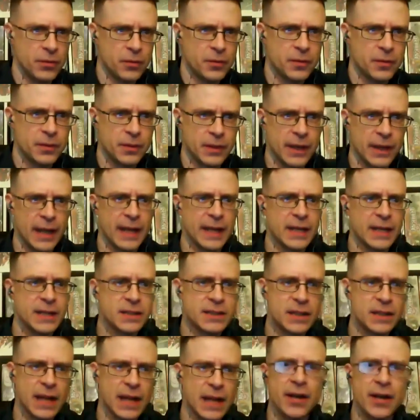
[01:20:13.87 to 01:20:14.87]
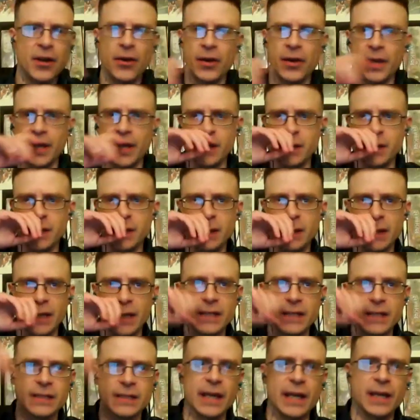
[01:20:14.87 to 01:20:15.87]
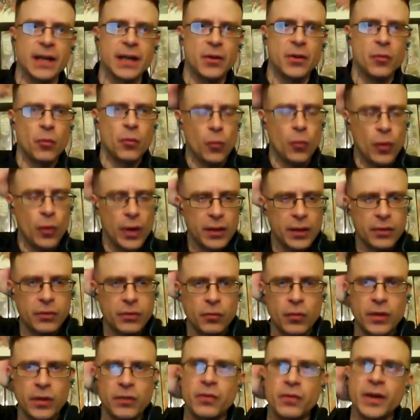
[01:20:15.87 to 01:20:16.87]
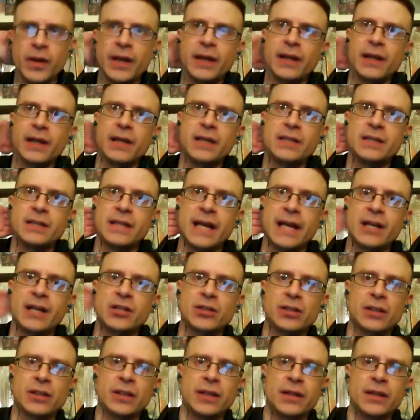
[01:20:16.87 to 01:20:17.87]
Yeah, I know he's standing with Vic, and he's actually